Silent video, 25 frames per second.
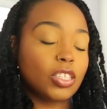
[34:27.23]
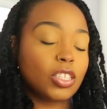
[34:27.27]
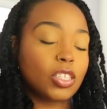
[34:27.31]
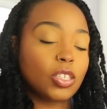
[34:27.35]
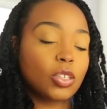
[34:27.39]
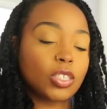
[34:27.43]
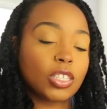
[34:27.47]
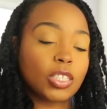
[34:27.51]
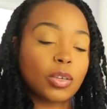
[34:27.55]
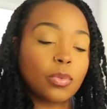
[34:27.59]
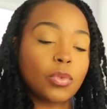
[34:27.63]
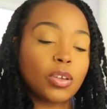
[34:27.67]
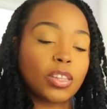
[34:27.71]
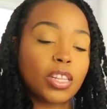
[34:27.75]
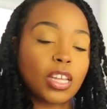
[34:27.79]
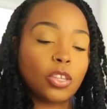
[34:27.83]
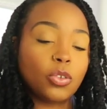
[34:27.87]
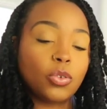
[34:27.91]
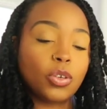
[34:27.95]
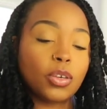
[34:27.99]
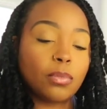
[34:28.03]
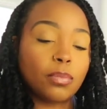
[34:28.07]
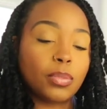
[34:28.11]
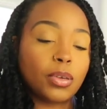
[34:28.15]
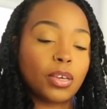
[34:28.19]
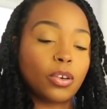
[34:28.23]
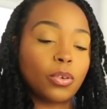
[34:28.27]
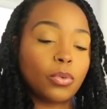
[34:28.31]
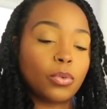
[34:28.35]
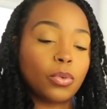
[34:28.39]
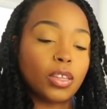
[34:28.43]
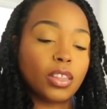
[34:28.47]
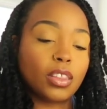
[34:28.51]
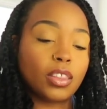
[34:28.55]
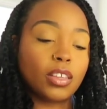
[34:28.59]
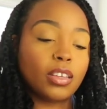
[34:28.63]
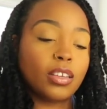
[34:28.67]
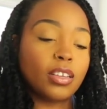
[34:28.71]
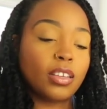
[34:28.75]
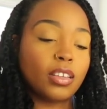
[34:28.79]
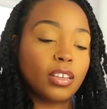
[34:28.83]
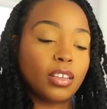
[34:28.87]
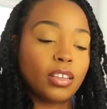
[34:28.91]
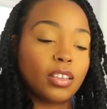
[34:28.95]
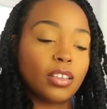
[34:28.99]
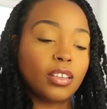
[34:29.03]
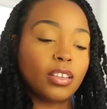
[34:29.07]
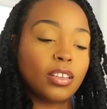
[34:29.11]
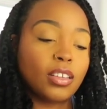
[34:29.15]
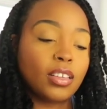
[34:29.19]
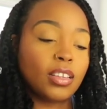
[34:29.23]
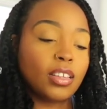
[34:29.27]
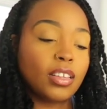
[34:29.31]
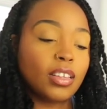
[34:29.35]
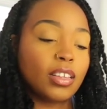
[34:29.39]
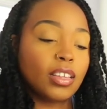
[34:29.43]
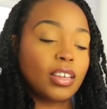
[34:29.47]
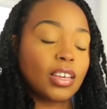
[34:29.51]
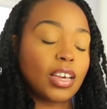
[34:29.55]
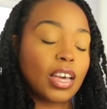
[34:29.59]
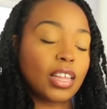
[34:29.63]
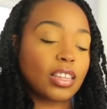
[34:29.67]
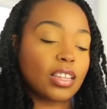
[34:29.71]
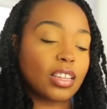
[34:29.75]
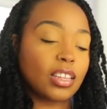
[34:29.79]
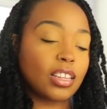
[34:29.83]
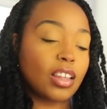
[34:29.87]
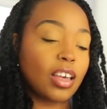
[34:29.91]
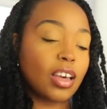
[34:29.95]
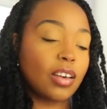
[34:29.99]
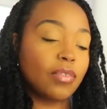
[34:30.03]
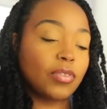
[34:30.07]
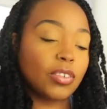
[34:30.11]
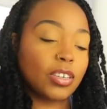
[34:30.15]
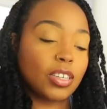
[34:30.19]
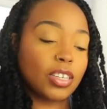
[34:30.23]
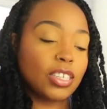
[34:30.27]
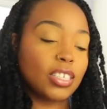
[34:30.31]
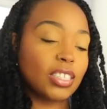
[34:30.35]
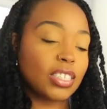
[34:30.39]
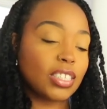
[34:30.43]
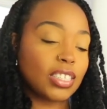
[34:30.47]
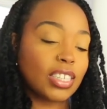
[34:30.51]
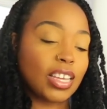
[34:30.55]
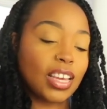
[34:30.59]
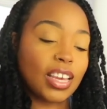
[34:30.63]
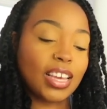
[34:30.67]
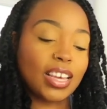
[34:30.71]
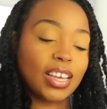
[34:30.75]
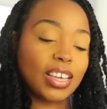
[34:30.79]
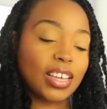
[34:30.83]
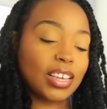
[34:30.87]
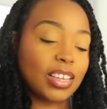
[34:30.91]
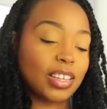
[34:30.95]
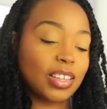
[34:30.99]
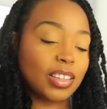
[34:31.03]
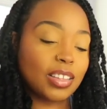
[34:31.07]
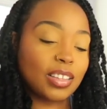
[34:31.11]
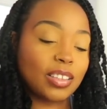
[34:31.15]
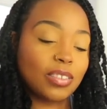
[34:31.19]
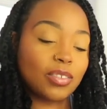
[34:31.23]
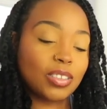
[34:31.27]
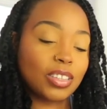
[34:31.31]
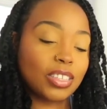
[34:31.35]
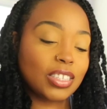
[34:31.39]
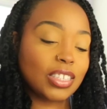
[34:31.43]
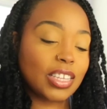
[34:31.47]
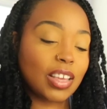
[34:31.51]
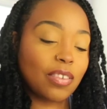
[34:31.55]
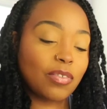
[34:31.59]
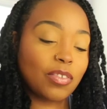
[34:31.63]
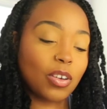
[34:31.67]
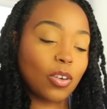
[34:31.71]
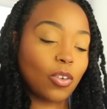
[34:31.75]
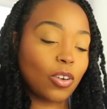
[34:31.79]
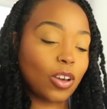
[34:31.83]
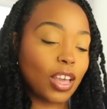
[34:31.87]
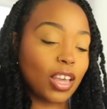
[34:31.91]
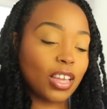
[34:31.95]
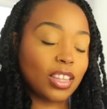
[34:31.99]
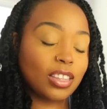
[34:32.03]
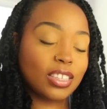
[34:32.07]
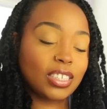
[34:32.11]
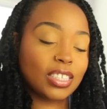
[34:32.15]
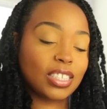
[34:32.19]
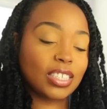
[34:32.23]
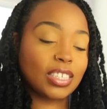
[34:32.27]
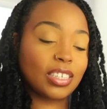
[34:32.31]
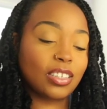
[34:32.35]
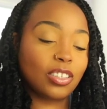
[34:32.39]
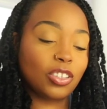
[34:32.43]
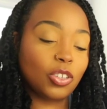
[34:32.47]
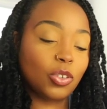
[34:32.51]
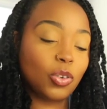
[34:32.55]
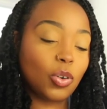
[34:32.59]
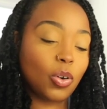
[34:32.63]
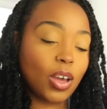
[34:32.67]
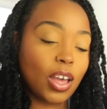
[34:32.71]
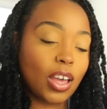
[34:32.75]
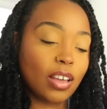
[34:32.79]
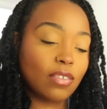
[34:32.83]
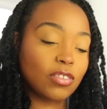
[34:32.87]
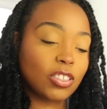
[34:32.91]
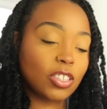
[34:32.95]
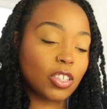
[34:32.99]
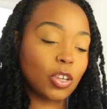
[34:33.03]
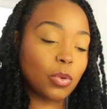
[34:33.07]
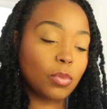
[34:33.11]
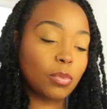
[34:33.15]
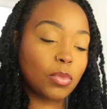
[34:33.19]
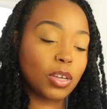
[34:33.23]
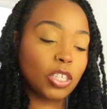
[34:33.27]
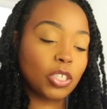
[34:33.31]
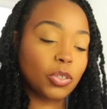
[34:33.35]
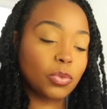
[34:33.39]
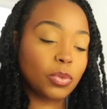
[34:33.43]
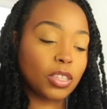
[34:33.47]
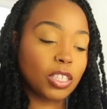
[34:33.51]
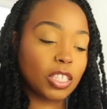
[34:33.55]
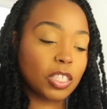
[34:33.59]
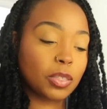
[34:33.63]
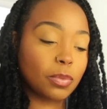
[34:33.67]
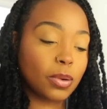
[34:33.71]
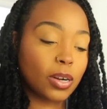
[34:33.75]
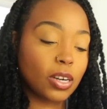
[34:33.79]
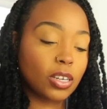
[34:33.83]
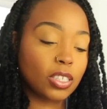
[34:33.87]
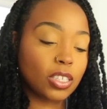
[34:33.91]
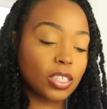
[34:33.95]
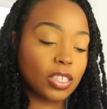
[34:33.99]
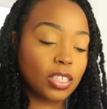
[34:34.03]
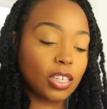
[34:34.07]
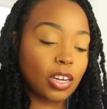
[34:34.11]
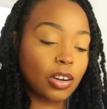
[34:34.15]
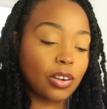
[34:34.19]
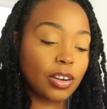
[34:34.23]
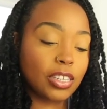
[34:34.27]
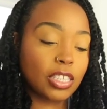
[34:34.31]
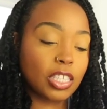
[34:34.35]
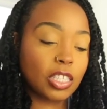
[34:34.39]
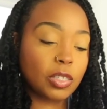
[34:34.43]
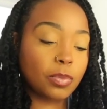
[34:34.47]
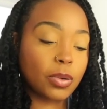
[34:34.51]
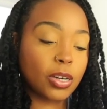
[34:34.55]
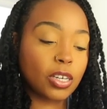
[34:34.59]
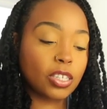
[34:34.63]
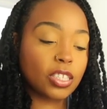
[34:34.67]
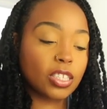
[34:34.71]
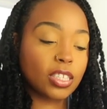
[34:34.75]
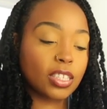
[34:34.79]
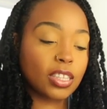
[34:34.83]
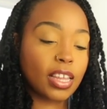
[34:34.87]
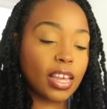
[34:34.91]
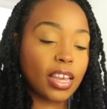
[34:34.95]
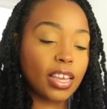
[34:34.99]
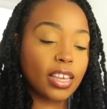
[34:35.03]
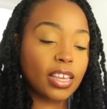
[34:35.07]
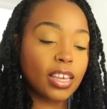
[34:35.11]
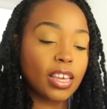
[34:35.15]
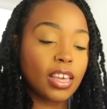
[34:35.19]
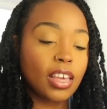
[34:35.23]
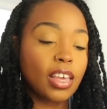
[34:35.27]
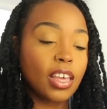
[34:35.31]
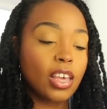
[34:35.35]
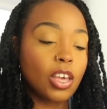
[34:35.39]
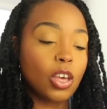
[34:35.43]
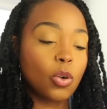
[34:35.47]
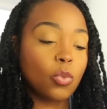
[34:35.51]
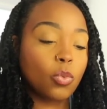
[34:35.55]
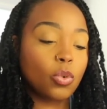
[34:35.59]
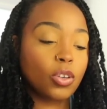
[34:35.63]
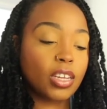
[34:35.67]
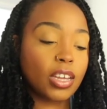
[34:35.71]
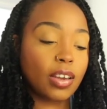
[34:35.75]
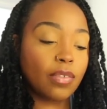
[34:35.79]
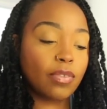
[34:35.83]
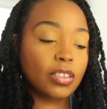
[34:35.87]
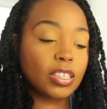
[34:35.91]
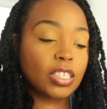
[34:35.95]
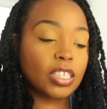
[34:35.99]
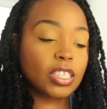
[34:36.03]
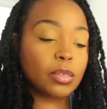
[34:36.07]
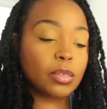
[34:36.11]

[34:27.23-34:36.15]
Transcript: so someone that you could build with Got the lovers. Yeah. Seven. Okay, listen. You're going to have so much with this person. All right. This person, like, will definitely